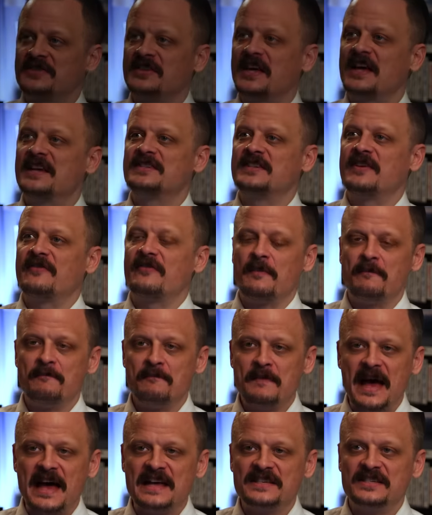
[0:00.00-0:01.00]
says if a
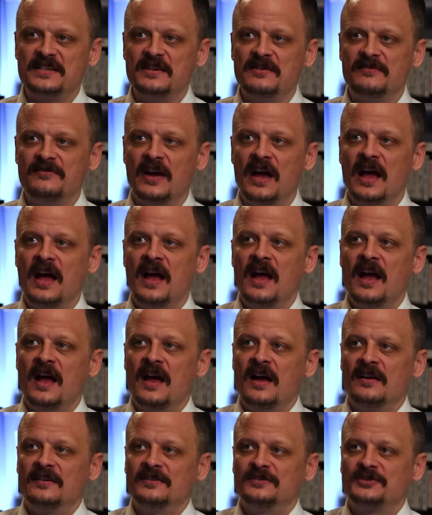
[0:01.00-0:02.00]
massive
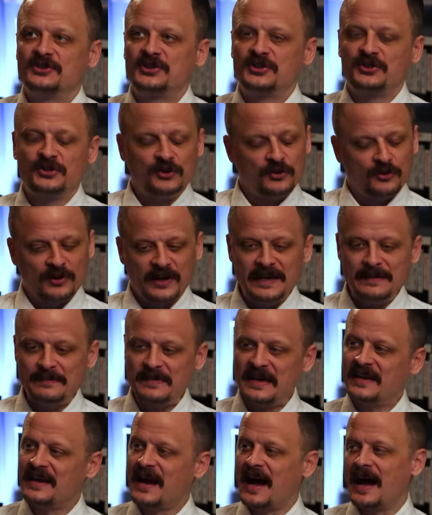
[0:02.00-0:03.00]

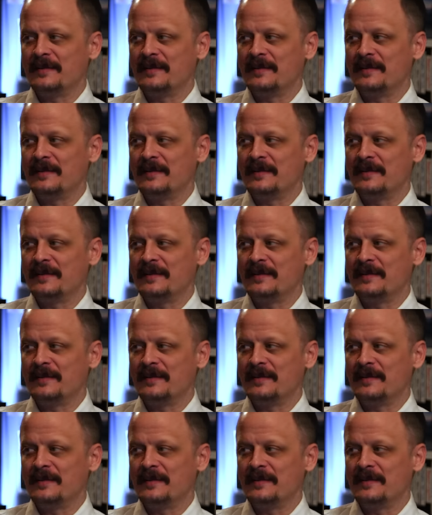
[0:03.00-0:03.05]
screaming